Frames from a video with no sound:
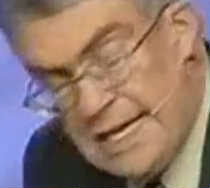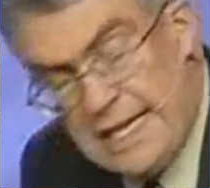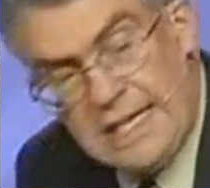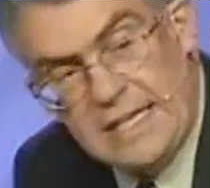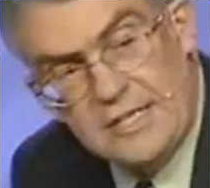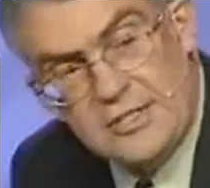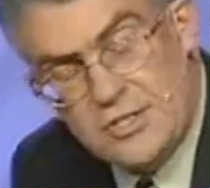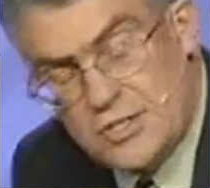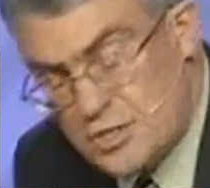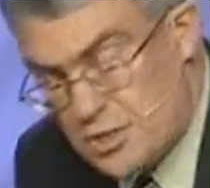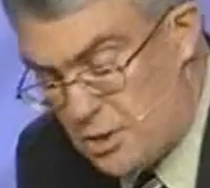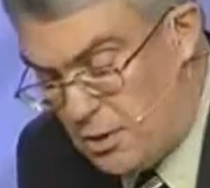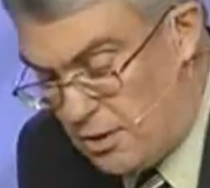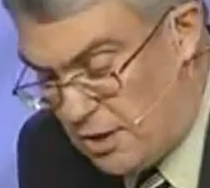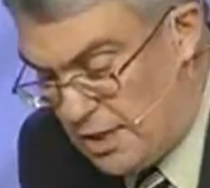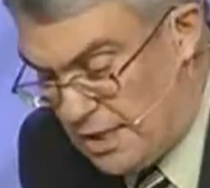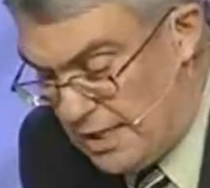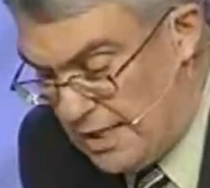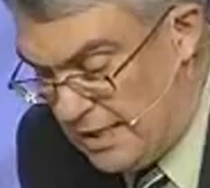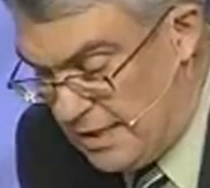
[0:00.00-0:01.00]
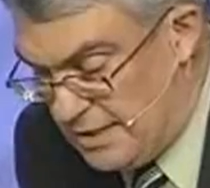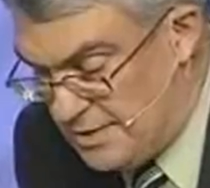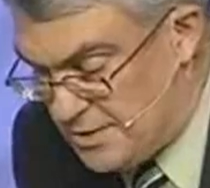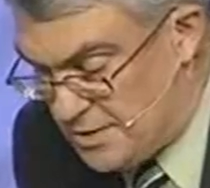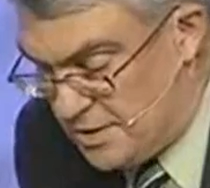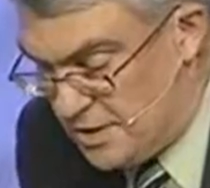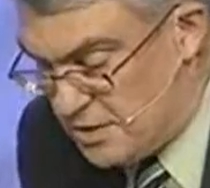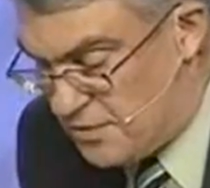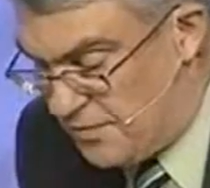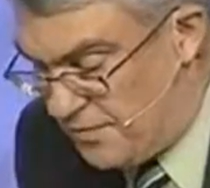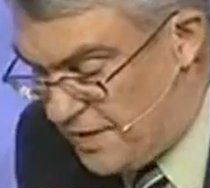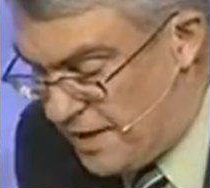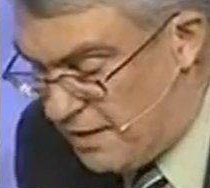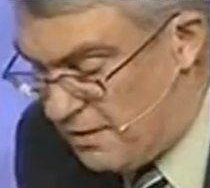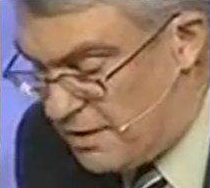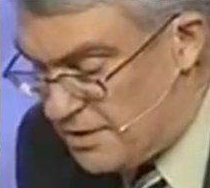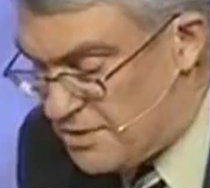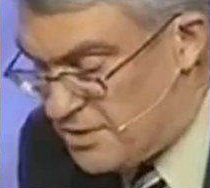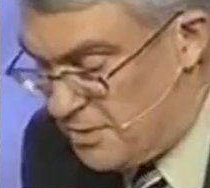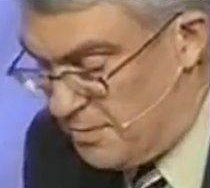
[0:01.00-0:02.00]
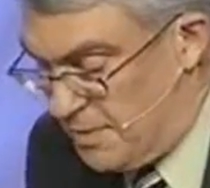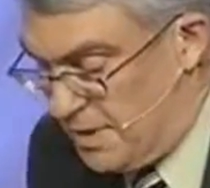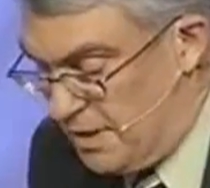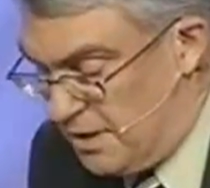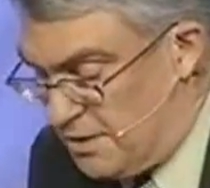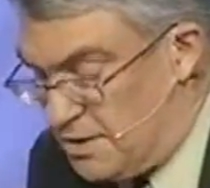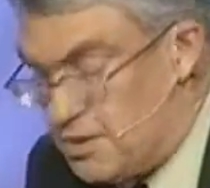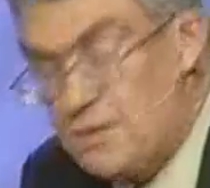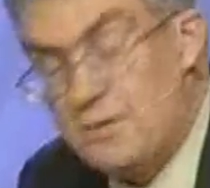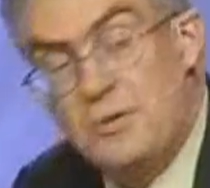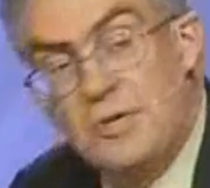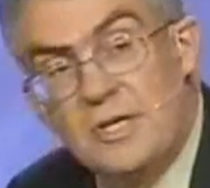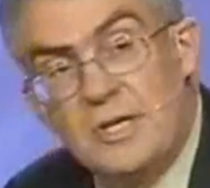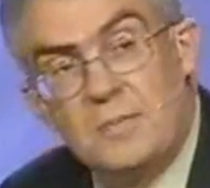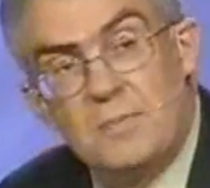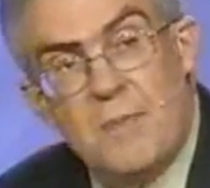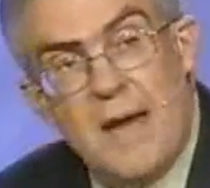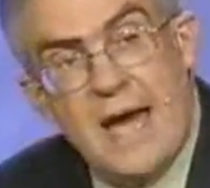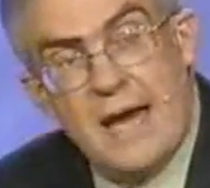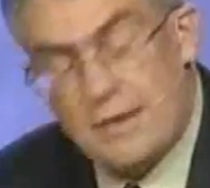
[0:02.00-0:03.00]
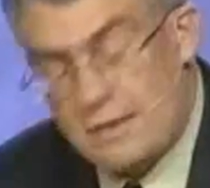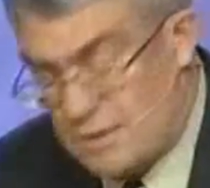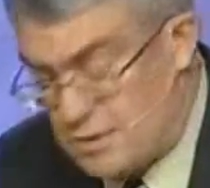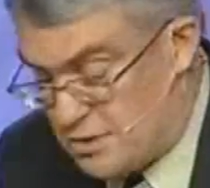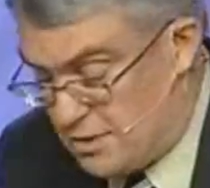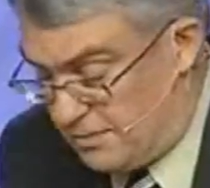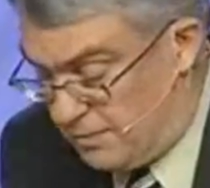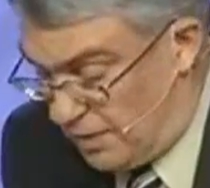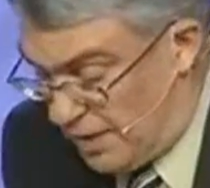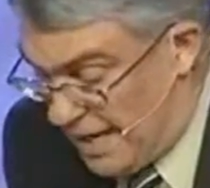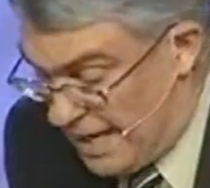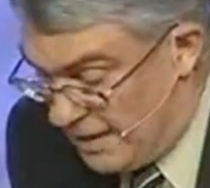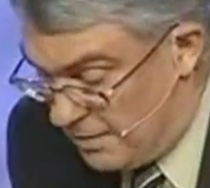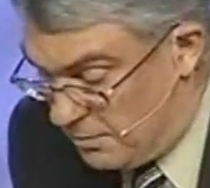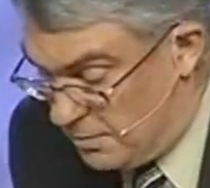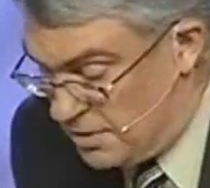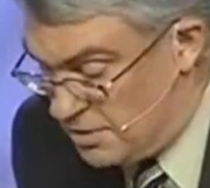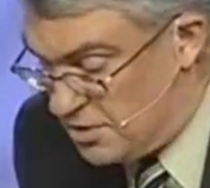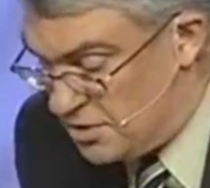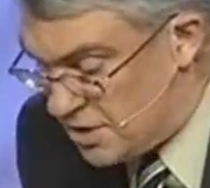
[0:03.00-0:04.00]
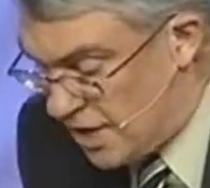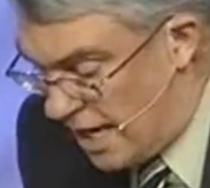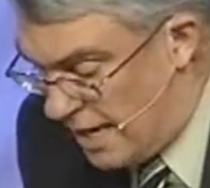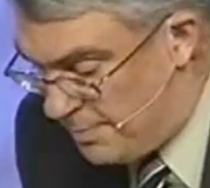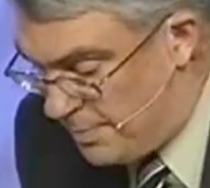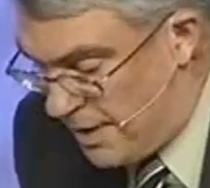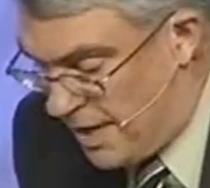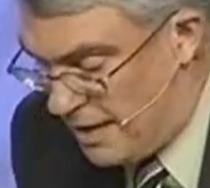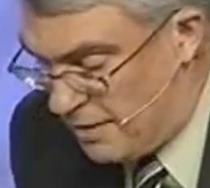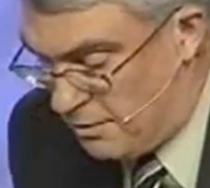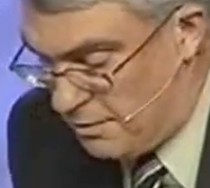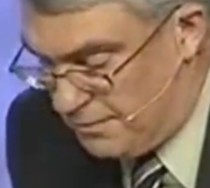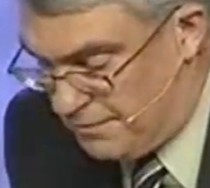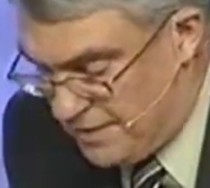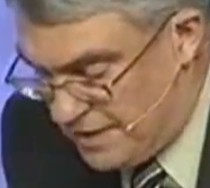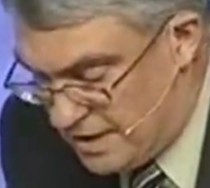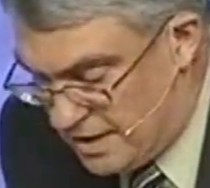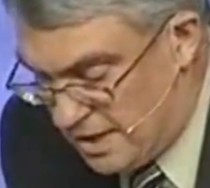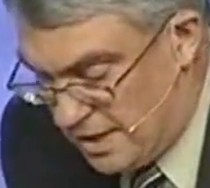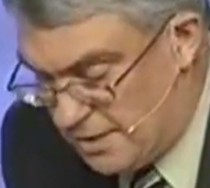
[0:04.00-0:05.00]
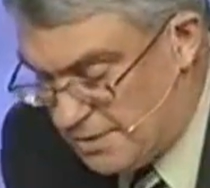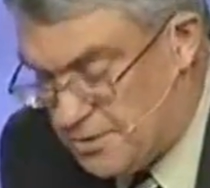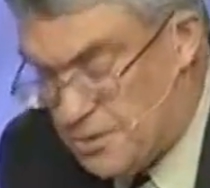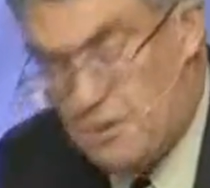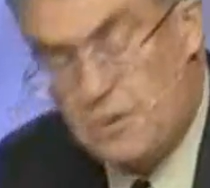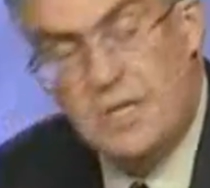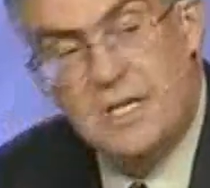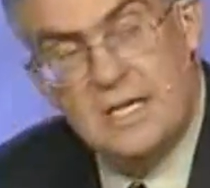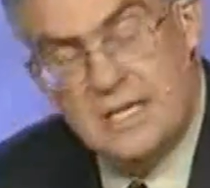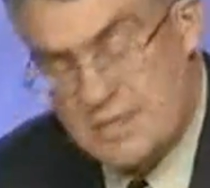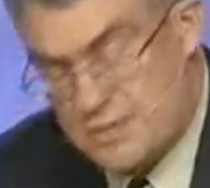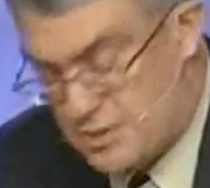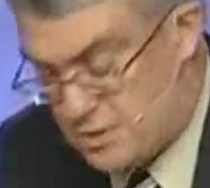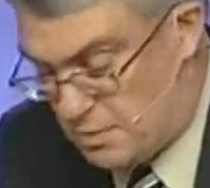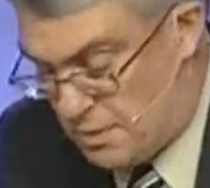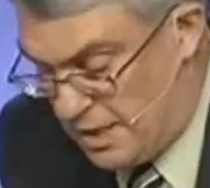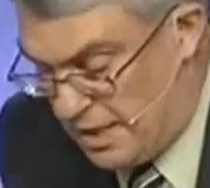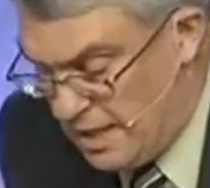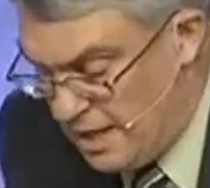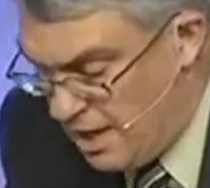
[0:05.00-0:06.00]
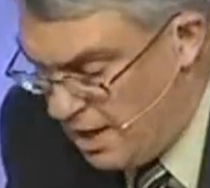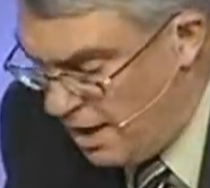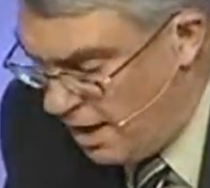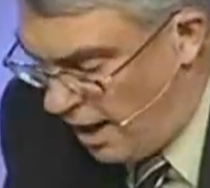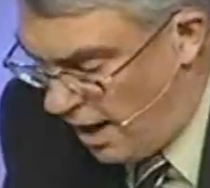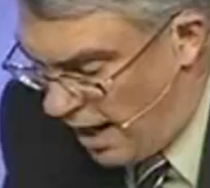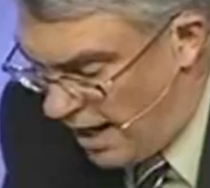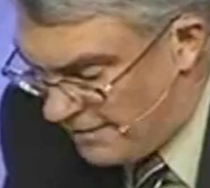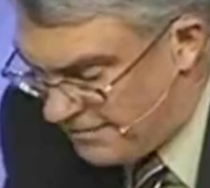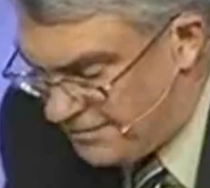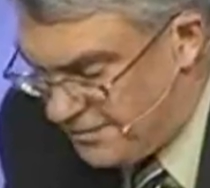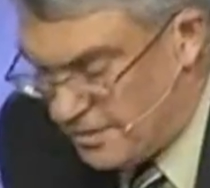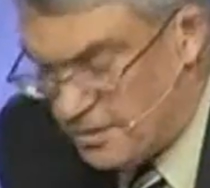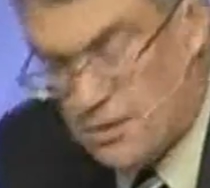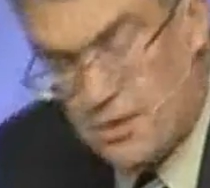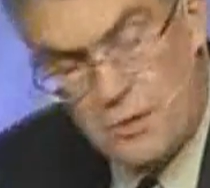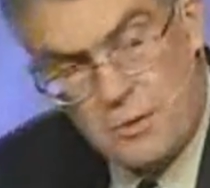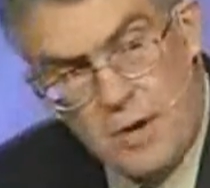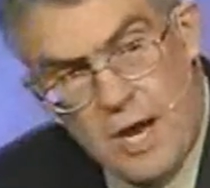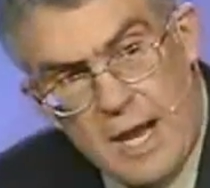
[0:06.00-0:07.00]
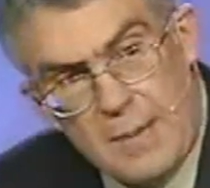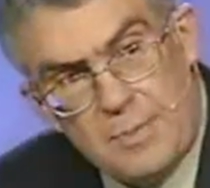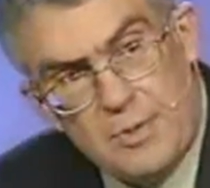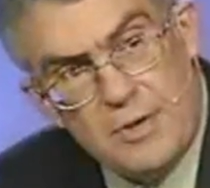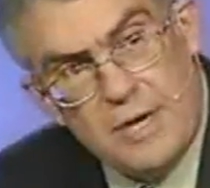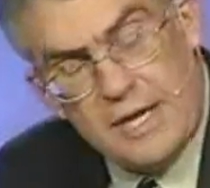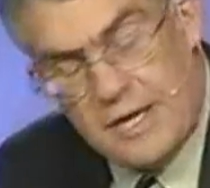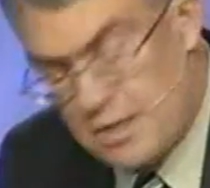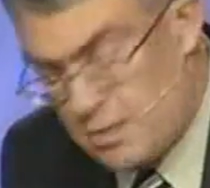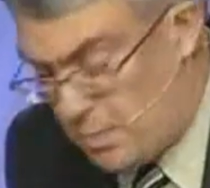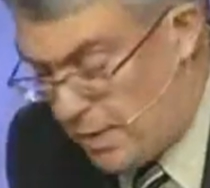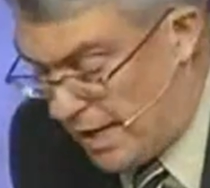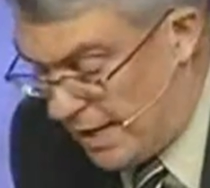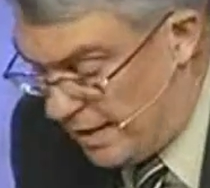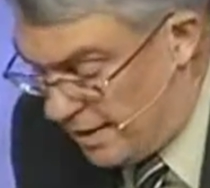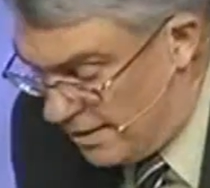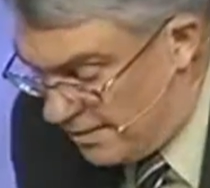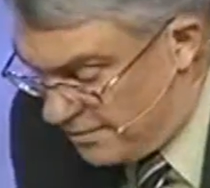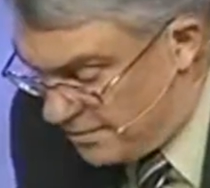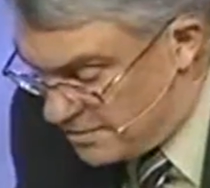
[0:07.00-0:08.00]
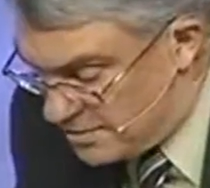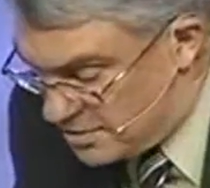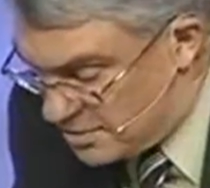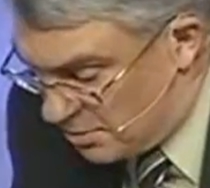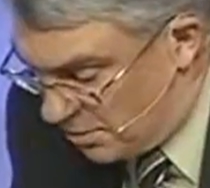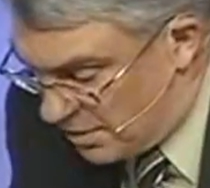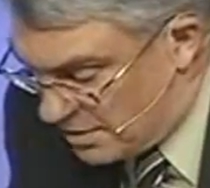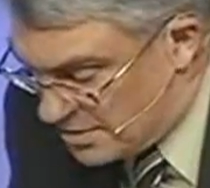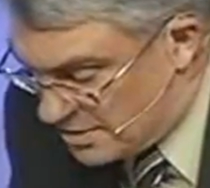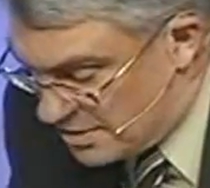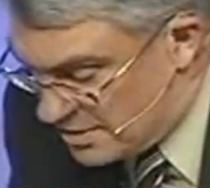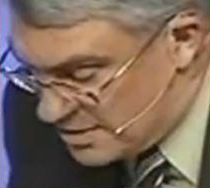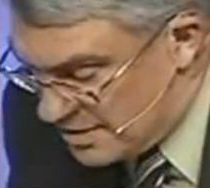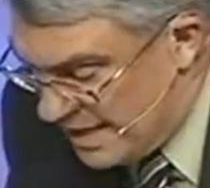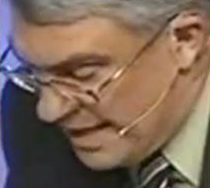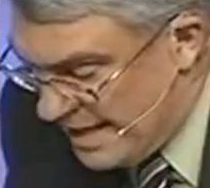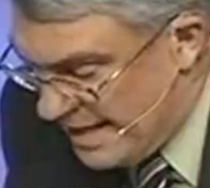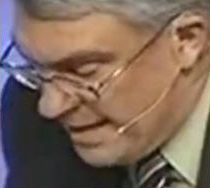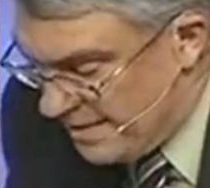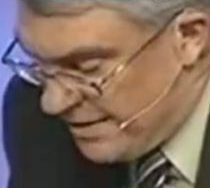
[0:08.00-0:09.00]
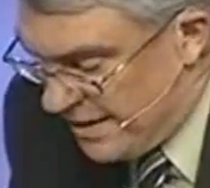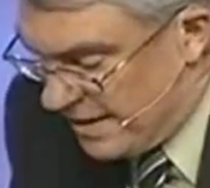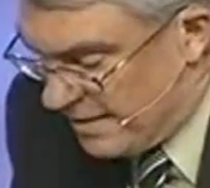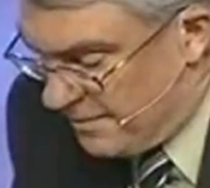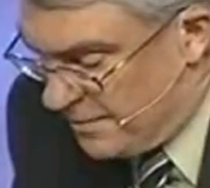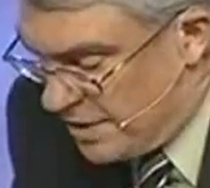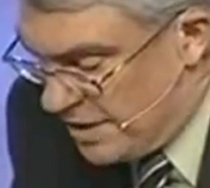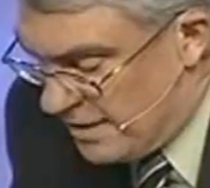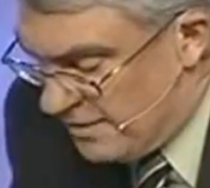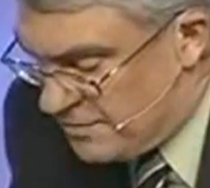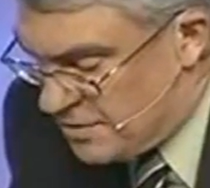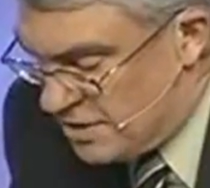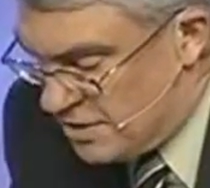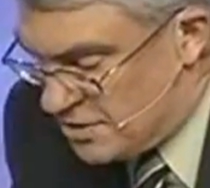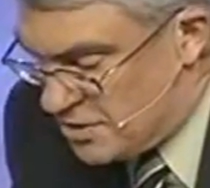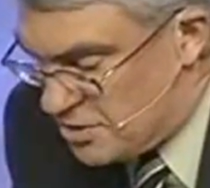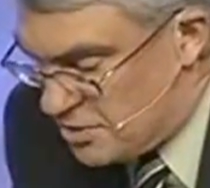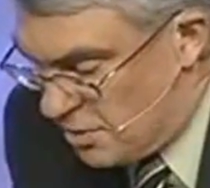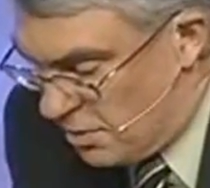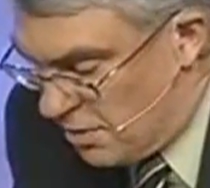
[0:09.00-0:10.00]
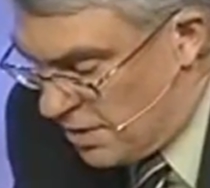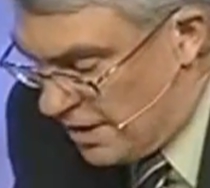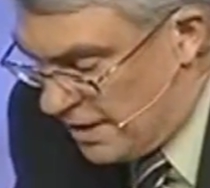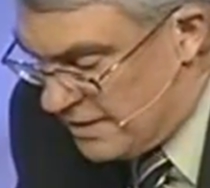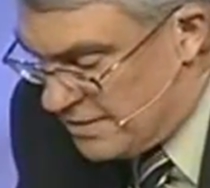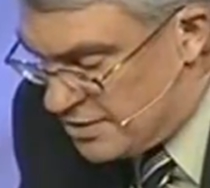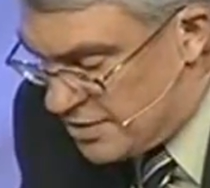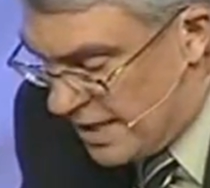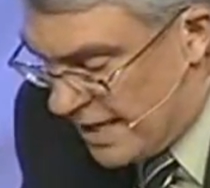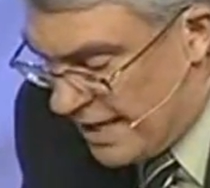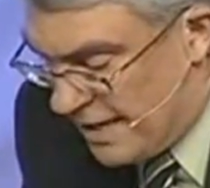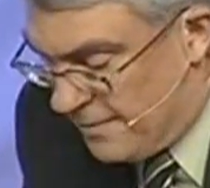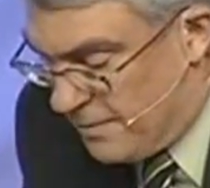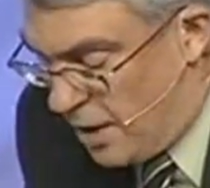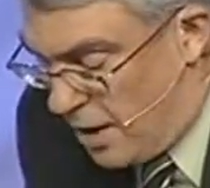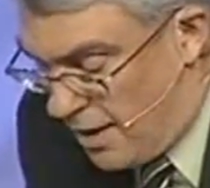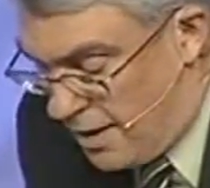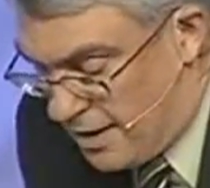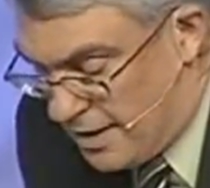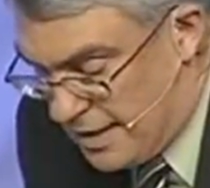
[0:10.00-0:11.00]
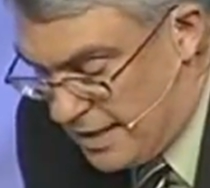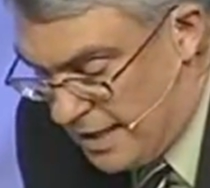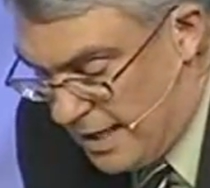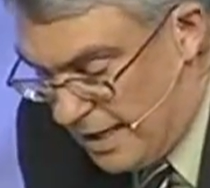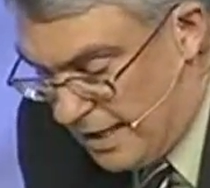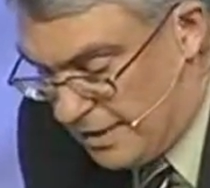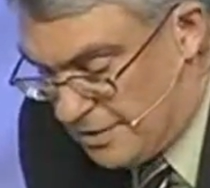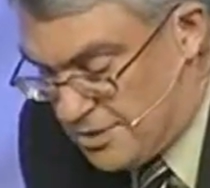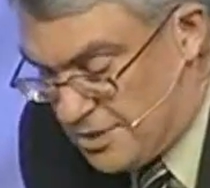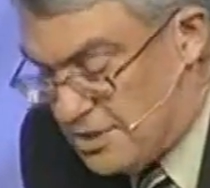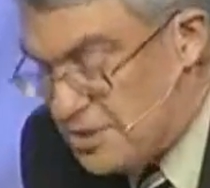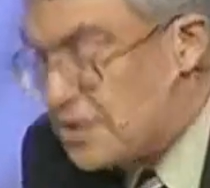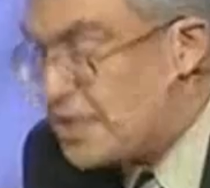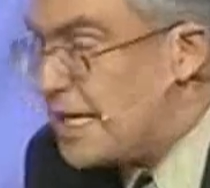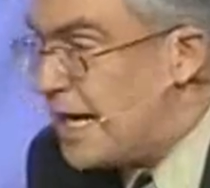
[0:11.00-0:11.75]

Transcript: In short, it is this verisimilitude in matters of language, topography, culture, and history, often corroborated by other sources, that gives historians and archaeologists